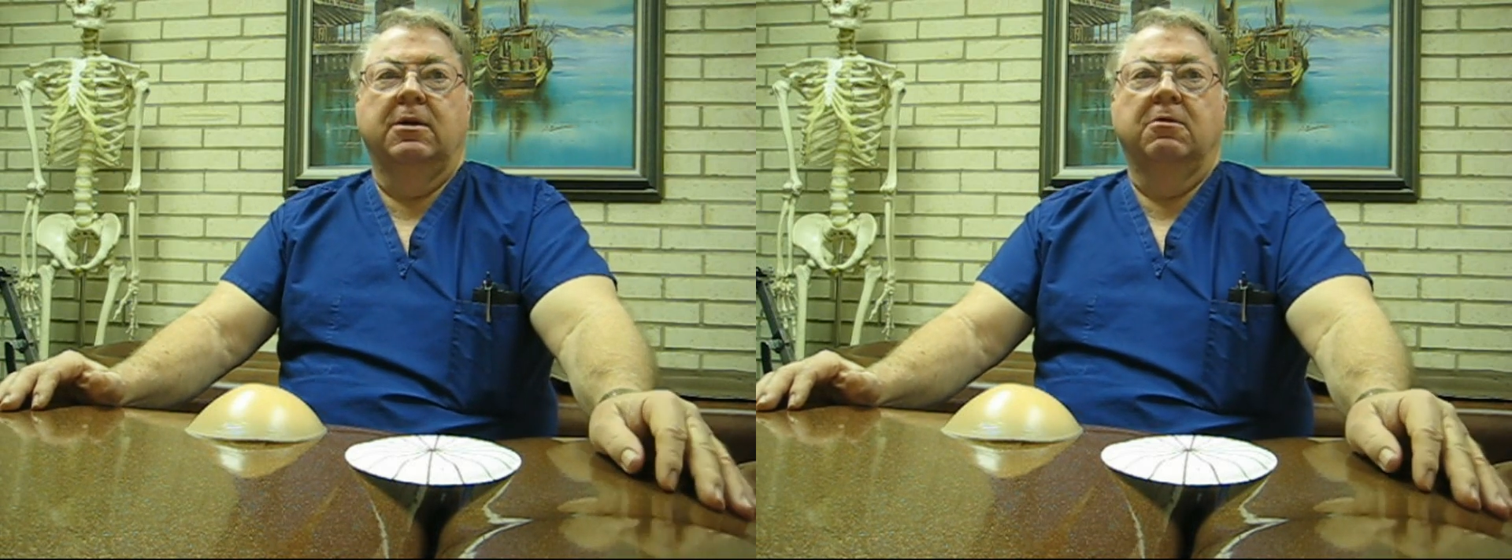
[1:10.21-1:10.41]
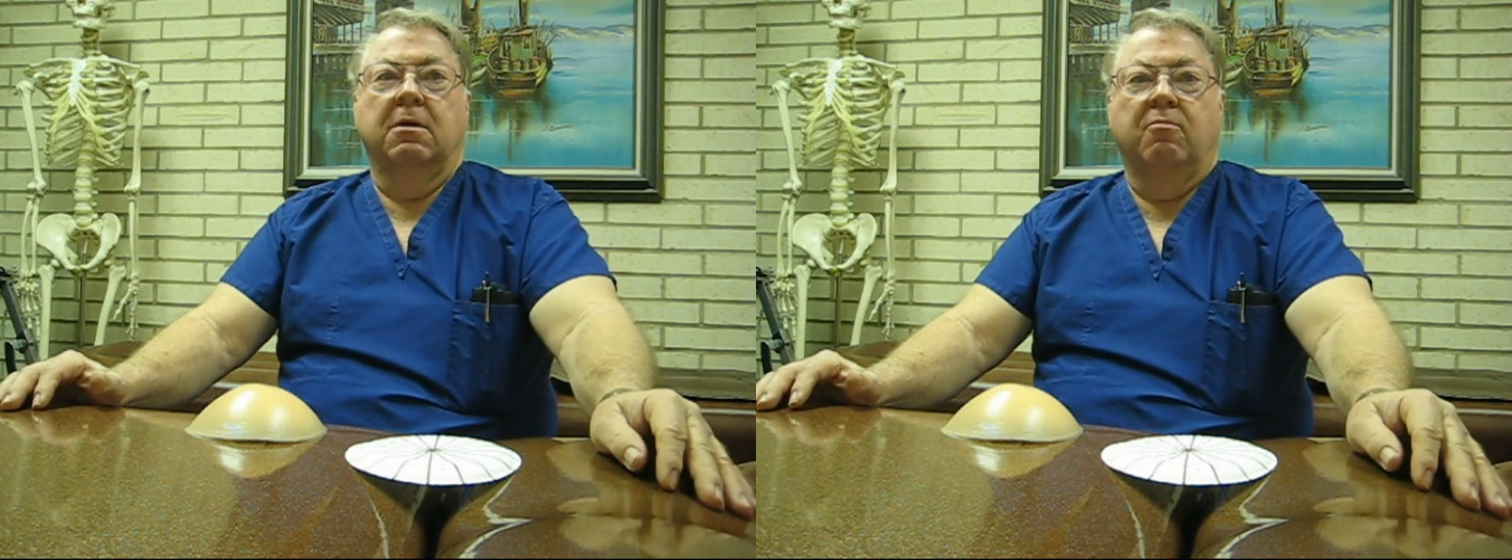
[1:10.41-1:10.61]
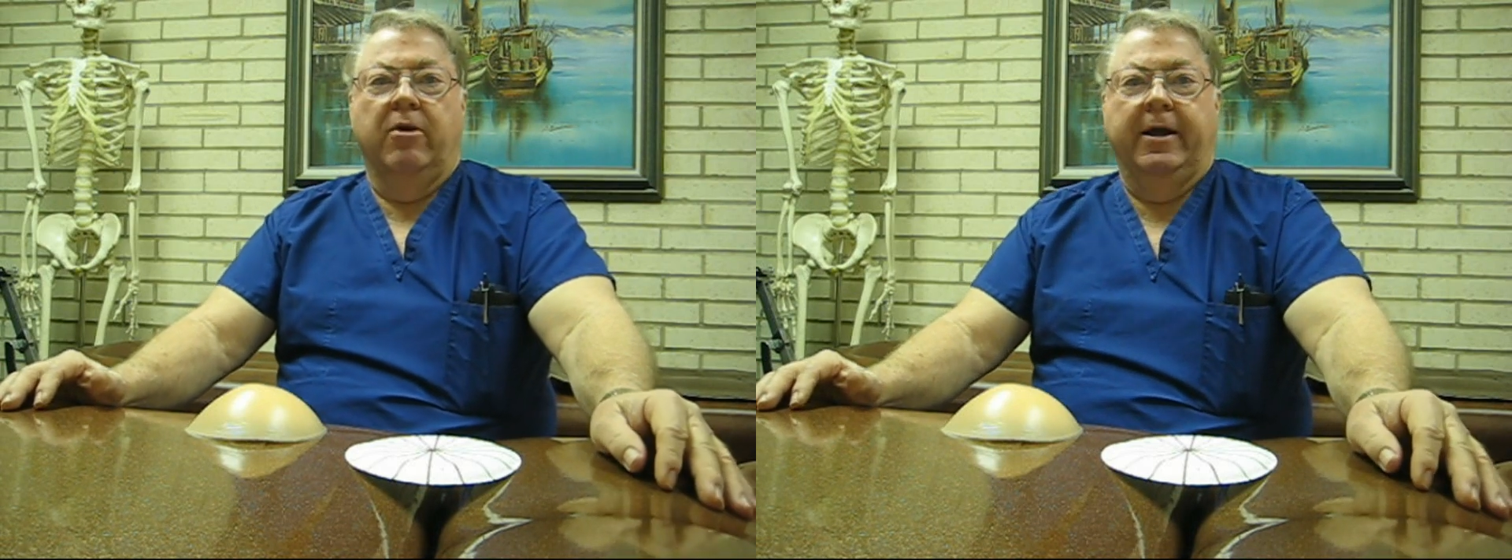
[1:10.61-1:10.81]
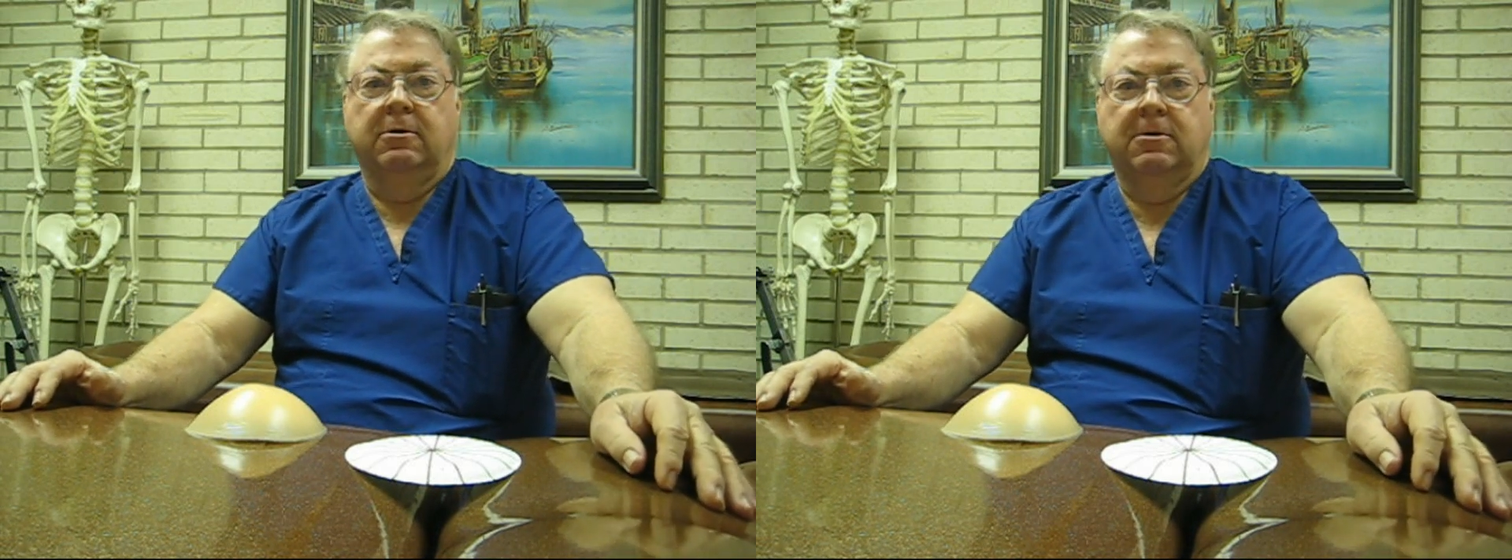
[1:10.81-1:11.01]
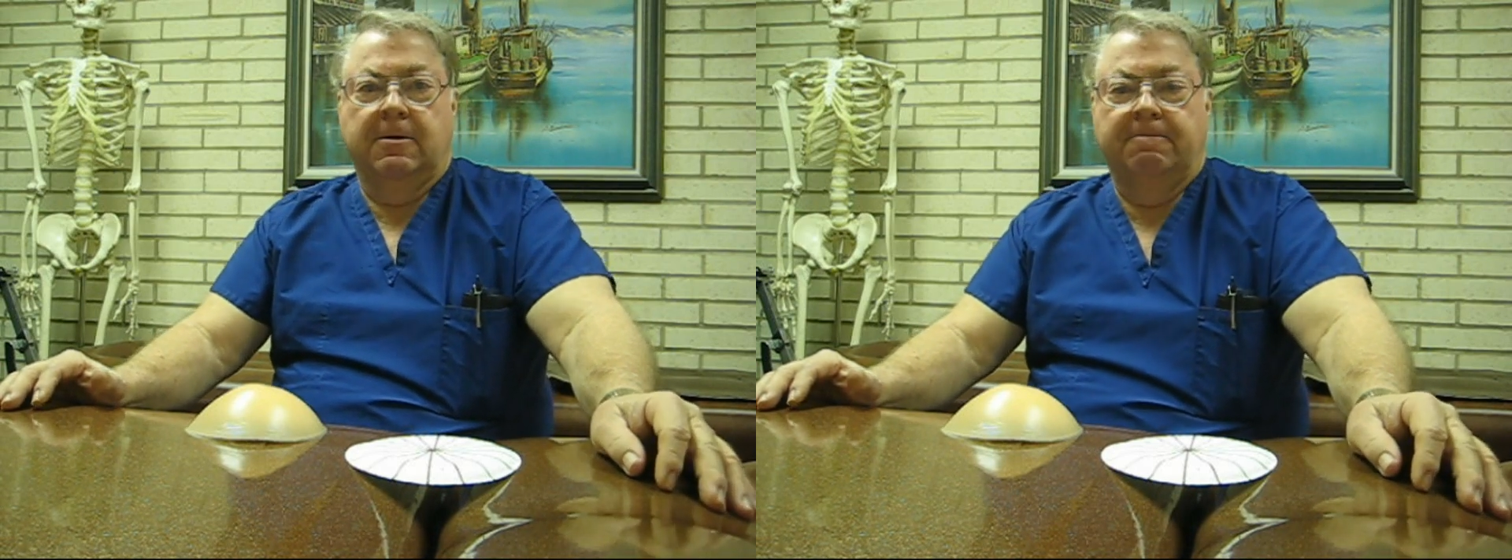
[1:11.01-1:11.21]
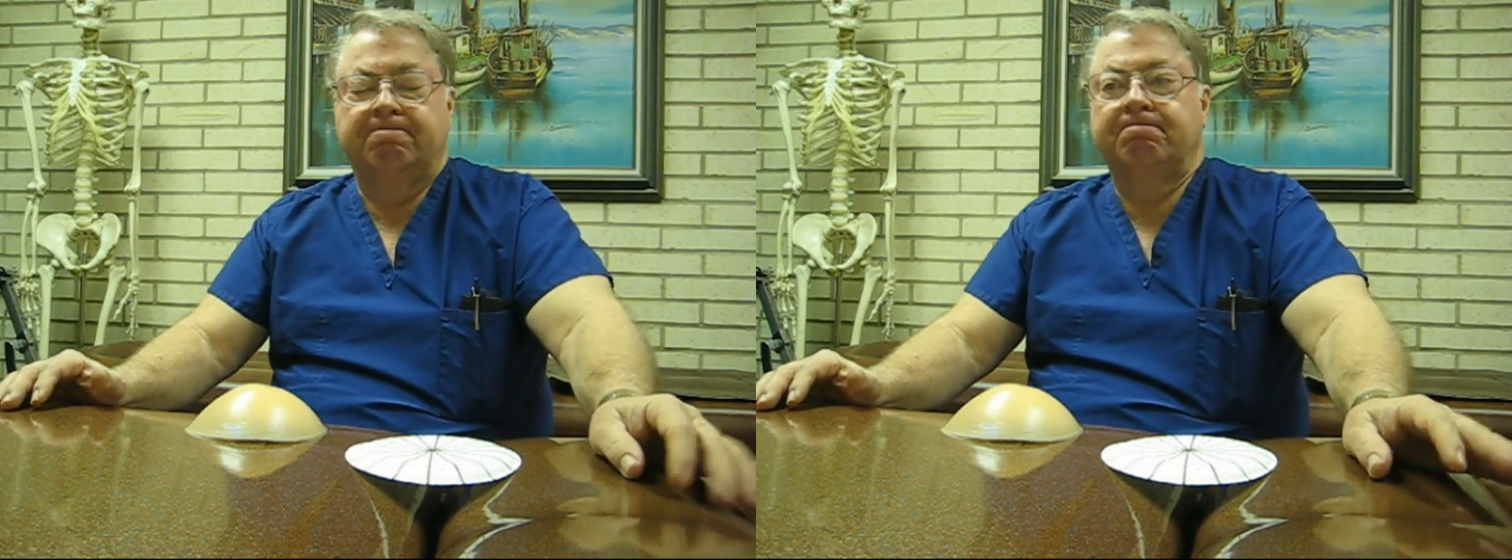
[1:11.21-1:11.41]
in the breast.